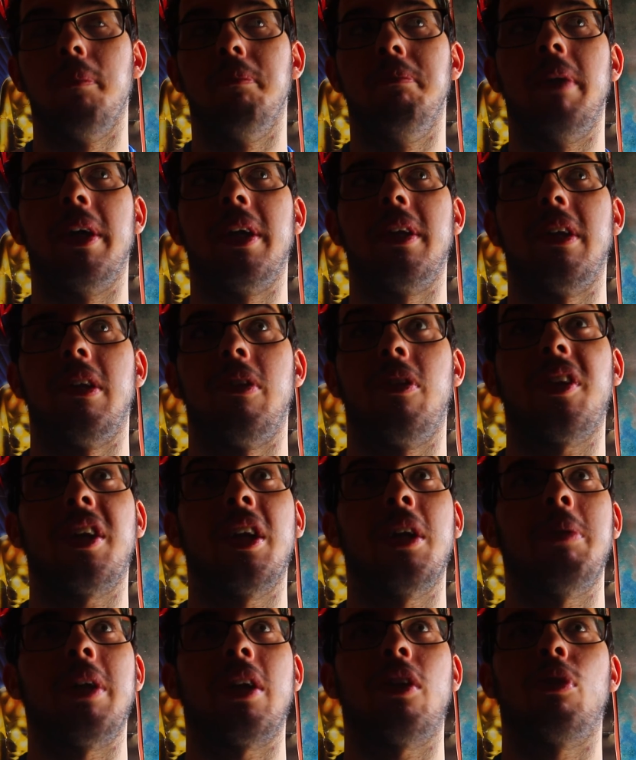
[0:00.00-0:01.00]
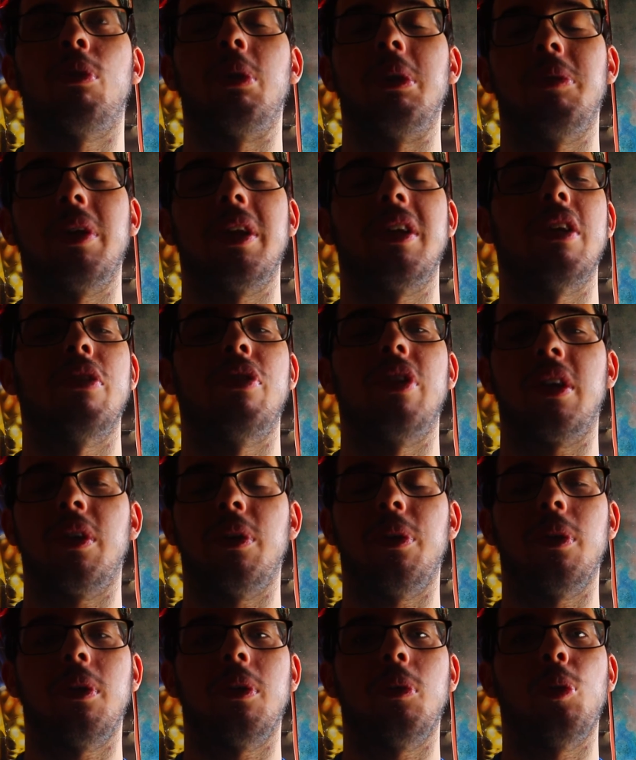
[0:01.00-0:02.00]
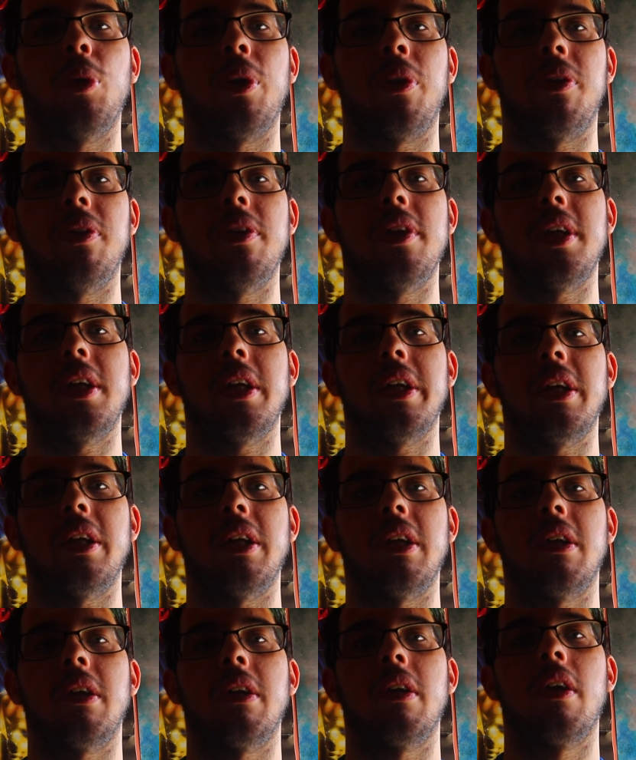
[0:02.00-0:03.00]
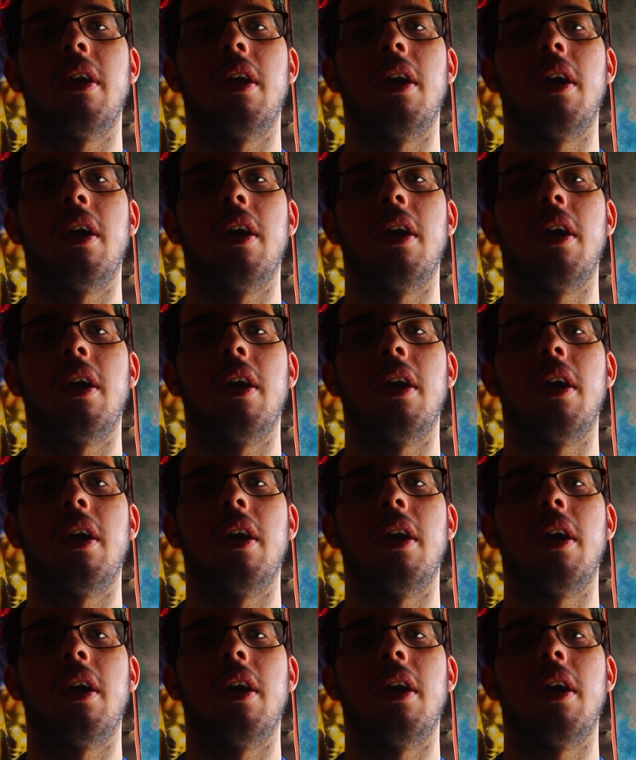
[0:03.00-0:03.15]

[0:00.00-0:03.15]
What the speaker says: but it's going to be extremely difficult with the